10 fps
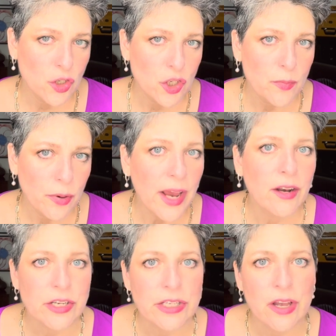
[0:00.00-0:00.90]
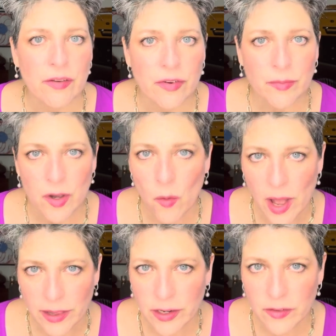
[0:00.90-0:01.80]
she prides herself from the
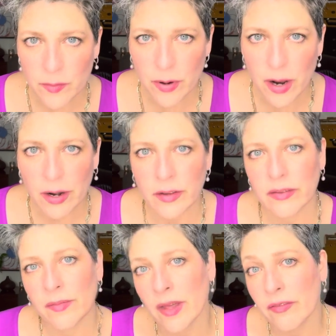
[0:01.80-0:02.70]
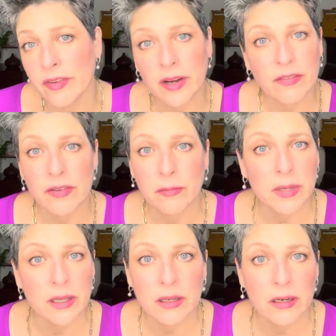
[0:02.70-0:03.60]
quality of the products. I'm not very
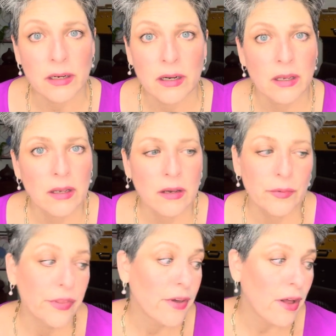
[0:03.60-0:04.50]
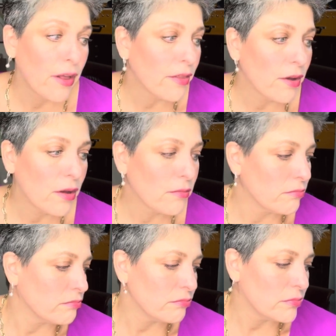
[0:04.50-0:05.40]
familiar with all the,
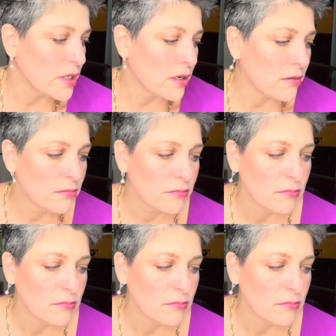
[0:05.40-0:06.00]
you know,